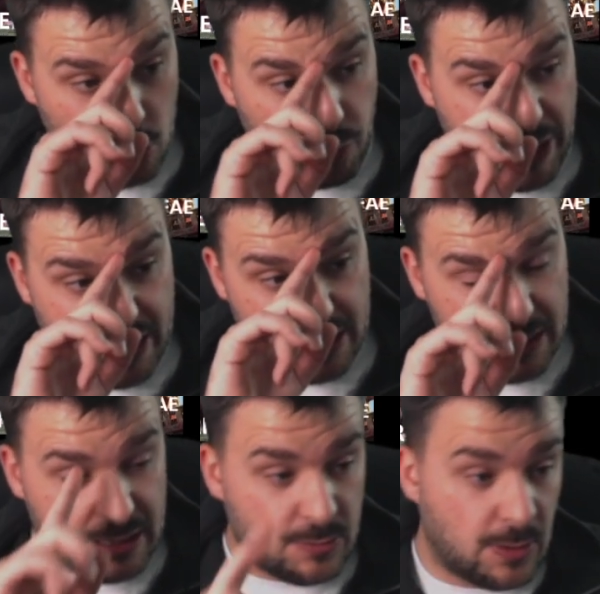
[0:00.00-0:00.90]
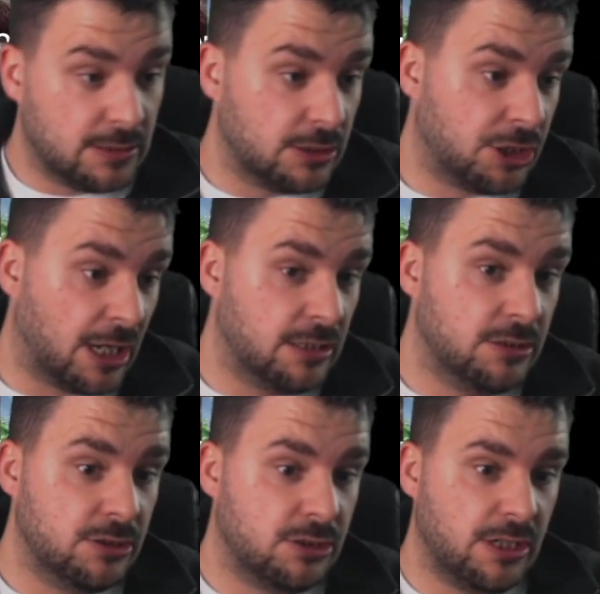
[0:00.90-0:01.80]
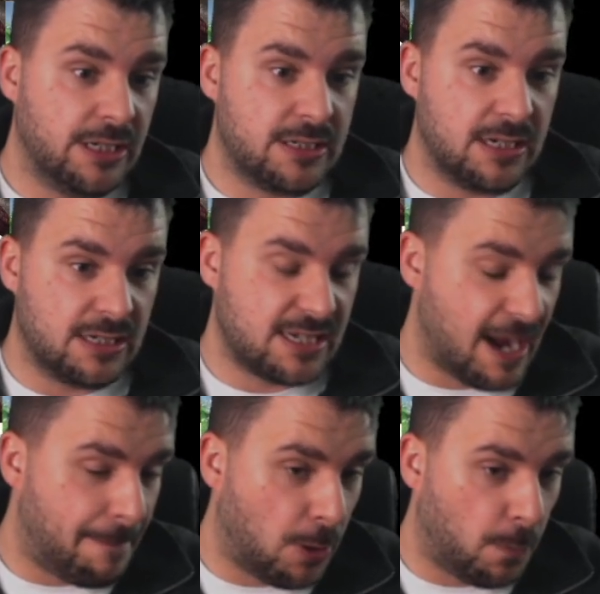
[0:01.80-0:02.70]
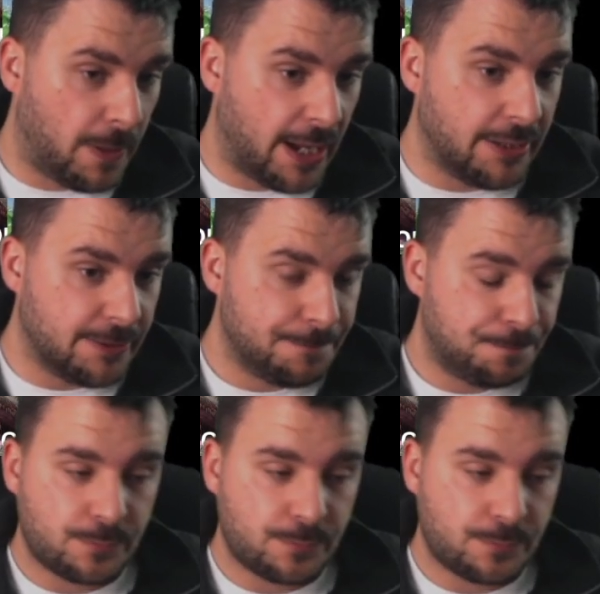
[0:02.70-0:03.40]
recently did well in the challenge. It's a Snapbolt pile,